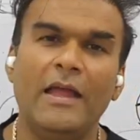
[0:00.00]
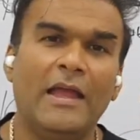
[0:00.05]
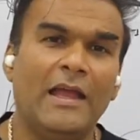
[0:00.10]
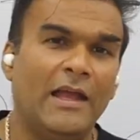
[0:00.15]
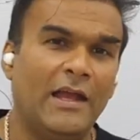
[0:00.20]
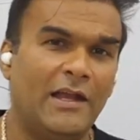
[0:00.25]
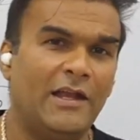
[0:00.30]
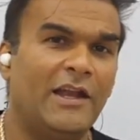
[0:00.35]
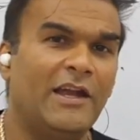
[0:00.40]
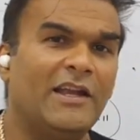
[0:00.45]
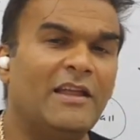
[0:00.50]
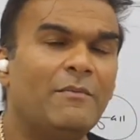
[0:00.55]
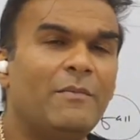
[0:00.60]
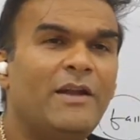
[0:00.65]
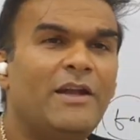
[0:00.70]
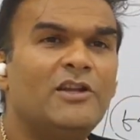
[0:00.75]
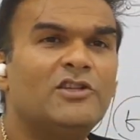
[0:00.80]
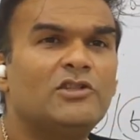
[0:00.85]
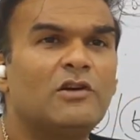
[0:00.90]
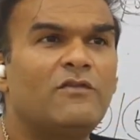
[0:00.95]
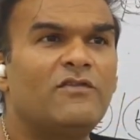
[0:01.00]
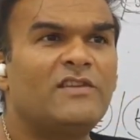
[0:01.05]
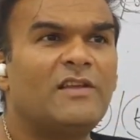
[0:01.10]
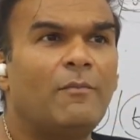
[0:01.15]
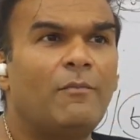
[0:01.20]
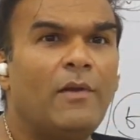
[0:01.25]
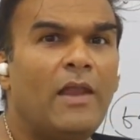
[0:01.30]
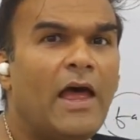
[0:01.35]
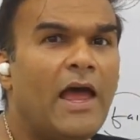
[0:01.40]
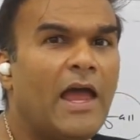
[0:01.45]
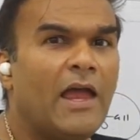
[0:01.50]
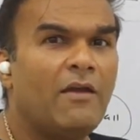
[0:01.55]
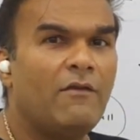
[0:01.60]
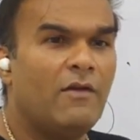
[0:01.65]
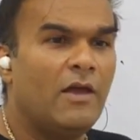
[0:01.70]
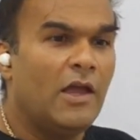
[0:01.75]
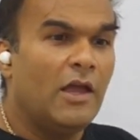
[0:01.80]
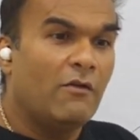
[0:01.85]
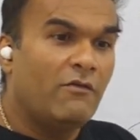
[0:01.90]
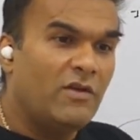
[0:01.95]
In determinants of supply,
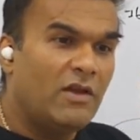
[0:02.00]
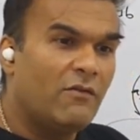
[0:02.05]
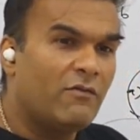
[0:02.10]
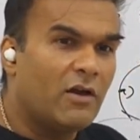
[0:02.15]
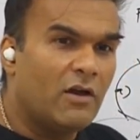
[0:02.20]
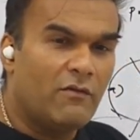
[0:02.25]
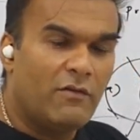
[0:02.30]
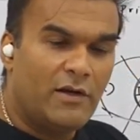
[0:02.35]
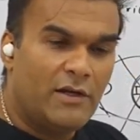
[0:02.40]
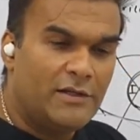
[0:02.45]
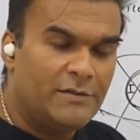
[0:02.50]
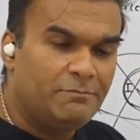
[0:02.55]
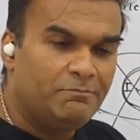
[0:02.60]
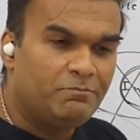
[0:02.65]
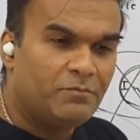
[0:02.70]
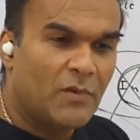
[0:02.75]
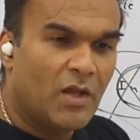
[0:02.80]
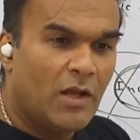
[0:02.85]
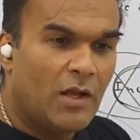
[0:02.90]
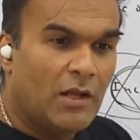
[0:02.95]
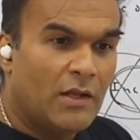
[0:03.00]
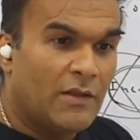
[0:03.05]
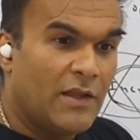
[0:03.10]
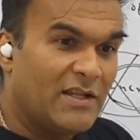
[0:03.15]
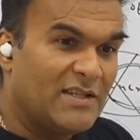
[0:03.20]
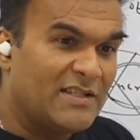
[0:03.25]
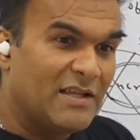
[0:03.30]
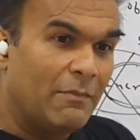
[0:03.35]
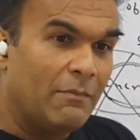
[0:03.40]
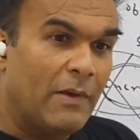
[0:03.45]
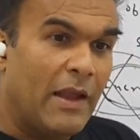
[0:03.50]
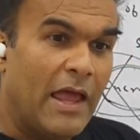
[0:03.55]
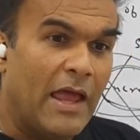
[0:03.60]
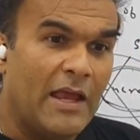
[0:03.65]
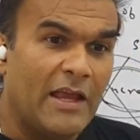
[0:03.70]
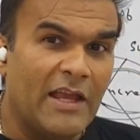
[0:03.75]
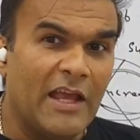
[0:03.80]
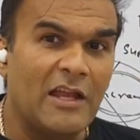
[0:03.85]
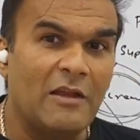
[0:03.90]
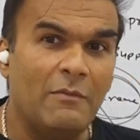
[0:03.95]
we have covered that
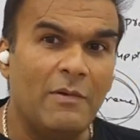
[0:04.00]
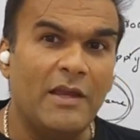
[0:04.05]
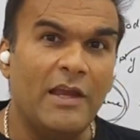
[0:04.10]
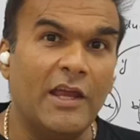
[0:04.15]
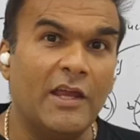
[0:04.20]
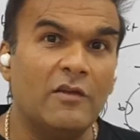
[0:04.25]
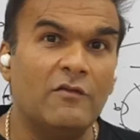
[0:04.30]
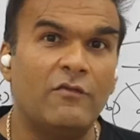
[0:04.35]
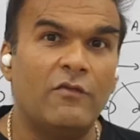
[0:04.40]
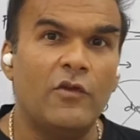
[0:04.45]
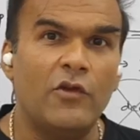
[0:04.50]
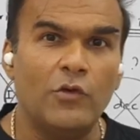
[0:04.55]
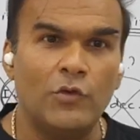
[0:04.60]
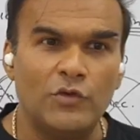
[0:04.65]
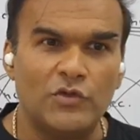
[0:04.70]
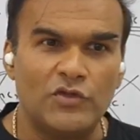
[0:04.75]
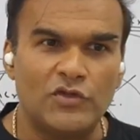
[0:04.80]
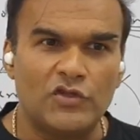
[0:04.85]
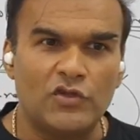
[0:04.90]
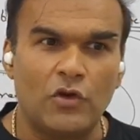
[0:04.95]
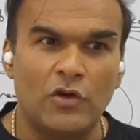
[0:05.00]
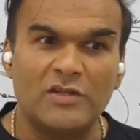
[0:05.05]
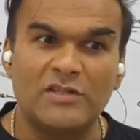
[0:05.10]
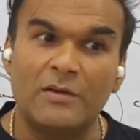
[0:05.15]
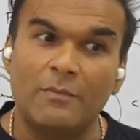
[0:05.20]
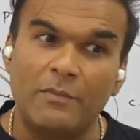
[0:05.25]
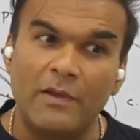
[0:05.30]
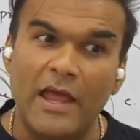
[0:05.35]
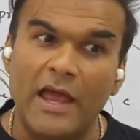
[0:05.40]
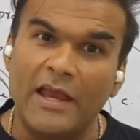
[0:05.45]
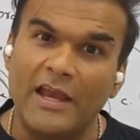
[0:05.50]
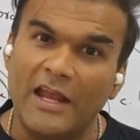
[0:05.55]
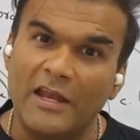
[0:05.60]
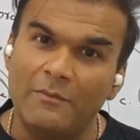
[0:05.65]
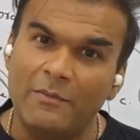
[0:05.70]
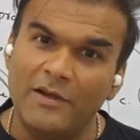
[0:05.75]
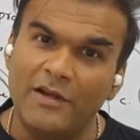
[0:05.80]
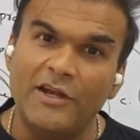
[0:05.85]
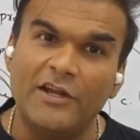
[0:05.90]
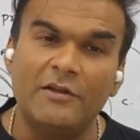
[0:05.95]
supply can be influenced or supply can
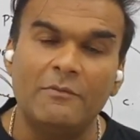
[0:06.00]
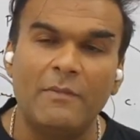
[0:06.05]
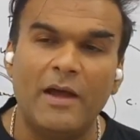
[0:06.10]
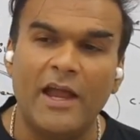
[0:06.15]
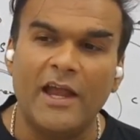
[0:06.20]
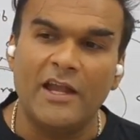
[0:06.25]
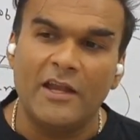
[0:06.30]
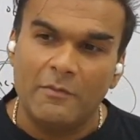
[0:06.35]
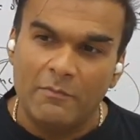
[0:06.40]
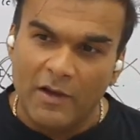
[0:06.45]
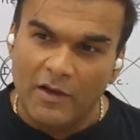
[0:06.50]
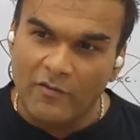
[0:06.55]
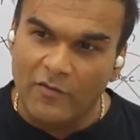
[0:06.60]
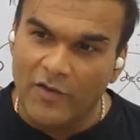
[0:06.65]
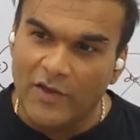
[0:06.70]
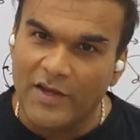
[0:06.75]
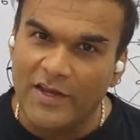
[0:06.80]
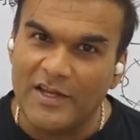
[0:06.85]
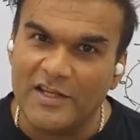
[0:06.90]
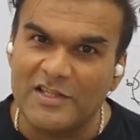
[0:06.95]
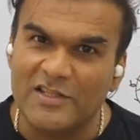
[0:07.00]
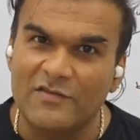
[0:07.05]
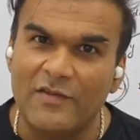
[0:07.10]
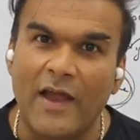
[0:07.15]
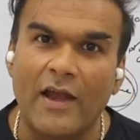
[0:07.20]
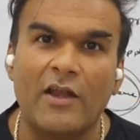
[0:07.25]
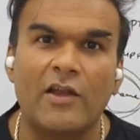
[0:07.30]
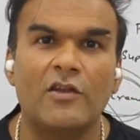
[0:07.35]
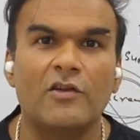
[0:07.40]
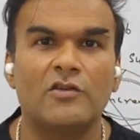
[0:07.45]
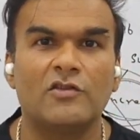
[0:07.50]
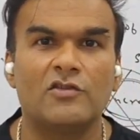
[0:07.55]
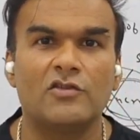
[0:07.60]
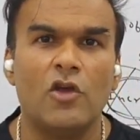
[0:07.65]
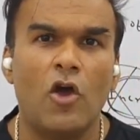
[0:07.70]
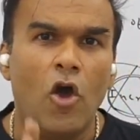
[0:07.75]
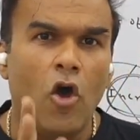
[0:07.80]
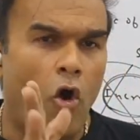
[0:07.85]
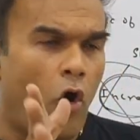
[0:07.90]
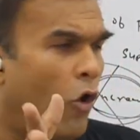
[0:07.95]
be determined by various factors.
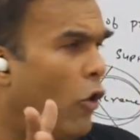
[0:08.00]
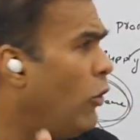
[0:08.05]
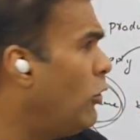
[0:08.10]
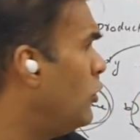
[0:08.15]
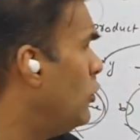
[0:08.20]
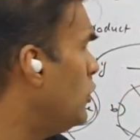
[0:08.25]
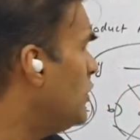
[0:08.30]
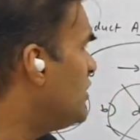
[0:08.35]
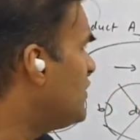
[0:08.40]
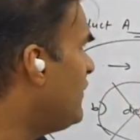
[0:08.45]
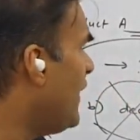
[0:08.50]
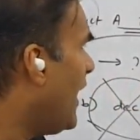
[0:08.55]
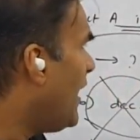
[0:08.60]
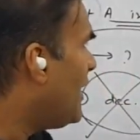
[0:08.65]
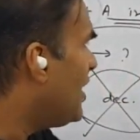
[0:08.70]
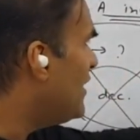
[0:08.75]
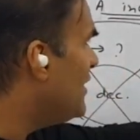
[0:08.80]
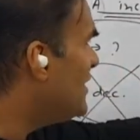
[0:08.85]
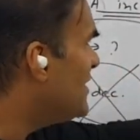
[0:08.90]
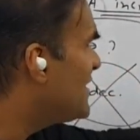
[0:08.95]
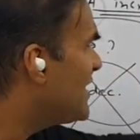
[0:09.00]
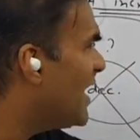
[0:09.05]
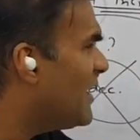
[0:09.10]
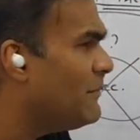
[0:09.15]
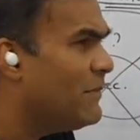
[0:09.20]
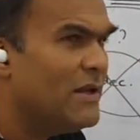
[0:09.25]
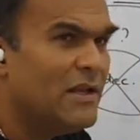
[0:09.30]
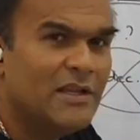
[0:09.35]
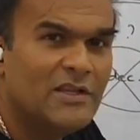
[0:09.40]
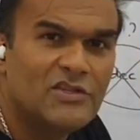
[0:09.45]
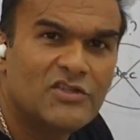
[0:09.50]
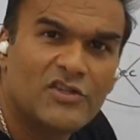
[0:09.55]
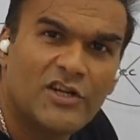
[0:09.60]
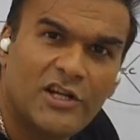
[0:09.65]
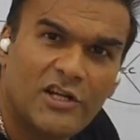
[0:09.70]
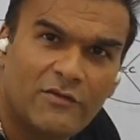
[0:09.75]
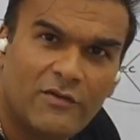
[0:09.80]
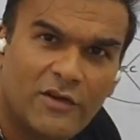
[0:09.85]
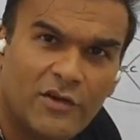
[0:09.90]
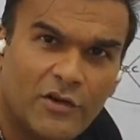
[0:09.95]
All those factors can be listed
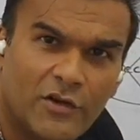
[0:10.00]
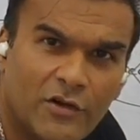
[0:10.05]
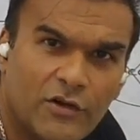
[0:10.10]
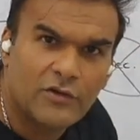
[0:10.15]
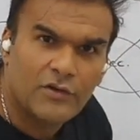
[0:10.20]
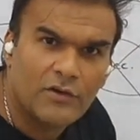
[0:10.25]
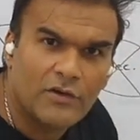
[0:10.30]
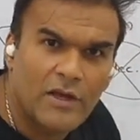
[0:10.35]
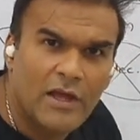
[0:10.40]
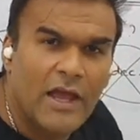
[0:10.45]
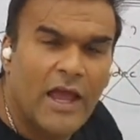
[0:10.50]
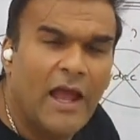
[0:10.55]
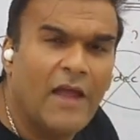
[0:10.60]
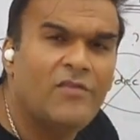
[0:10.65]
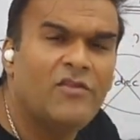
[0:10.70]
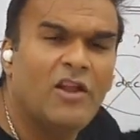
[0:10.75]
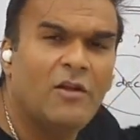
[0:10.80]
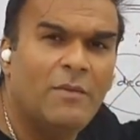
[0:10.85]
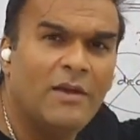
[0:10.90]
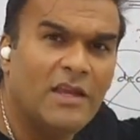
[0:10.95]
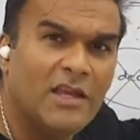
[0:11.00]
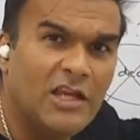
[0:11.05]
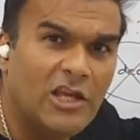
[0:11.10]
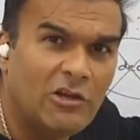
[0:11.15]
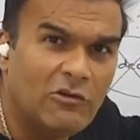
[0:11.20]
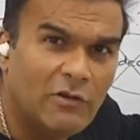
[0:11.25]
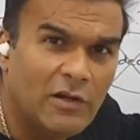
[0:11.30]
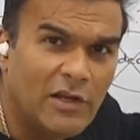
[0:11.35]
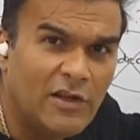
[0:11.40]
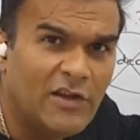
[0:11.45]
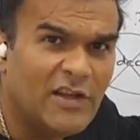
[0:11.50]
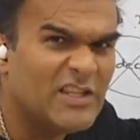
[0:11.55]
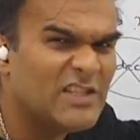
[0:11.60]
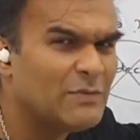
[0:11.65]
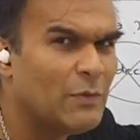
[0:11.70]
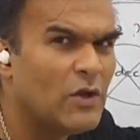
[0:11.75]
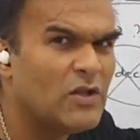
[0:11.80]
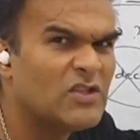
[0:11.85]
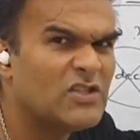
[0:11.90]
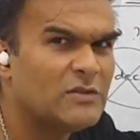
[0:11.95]
over here and they will be equally
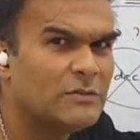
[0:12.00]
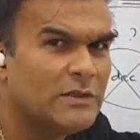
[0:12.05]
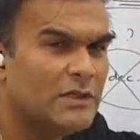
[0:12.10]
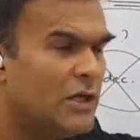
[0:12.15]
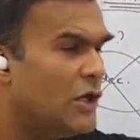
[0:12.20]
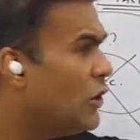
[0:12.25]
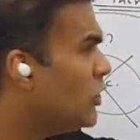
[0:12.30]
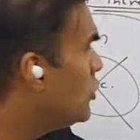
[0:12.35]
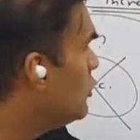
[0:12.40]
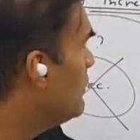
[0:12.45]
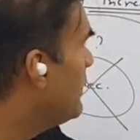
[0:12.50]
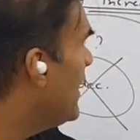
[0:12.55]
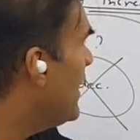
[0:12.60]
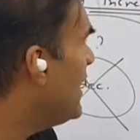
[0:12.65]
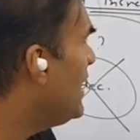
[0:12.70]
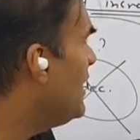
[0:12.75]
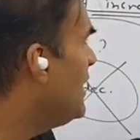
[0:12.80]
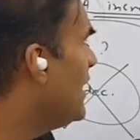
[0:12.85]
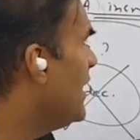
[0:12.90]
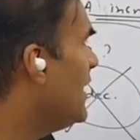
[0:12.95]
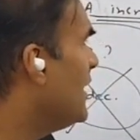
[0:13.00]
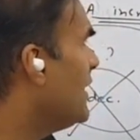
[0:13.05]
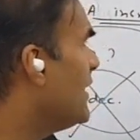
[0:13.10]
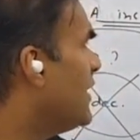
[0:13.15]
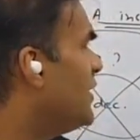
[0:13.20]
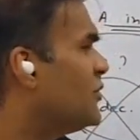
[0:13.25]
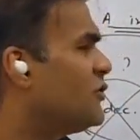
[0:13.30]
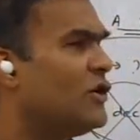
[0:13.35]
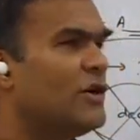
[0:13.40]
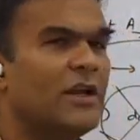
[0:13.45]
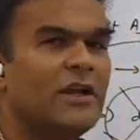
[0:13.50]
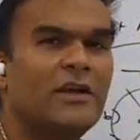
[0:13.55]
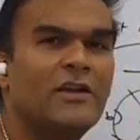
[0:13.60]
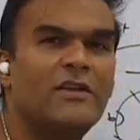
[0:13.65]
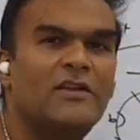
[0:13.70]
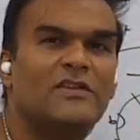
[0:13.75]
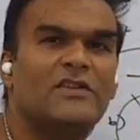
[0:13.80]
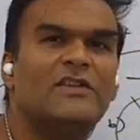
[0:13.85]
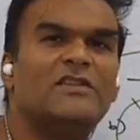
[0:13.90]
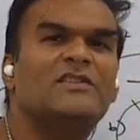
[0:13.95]
responsible to bring increase or
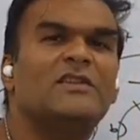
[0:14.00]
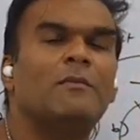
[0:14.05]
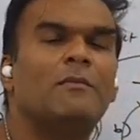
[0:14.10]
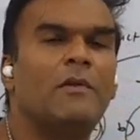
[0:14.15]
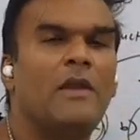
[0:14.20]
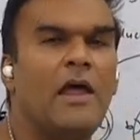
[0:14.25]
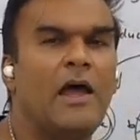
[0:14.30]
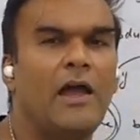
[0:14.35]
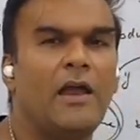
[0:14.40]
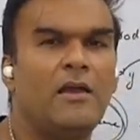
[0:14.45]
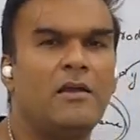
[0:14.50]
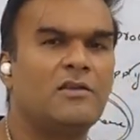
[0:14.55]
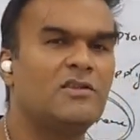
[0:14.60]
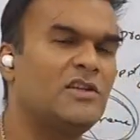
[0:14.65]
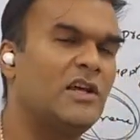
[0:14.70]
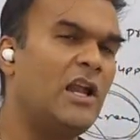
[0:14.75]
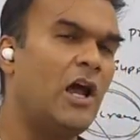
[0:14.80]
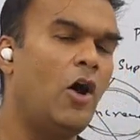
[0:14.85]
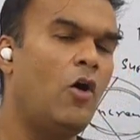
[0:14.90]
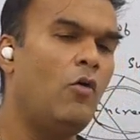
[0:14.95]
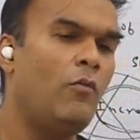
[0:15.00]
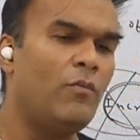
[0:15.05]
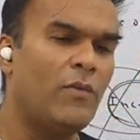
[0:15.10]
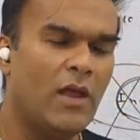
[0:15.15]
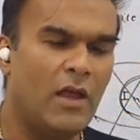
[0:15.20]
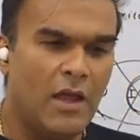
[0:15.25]
decrease in supply. So how?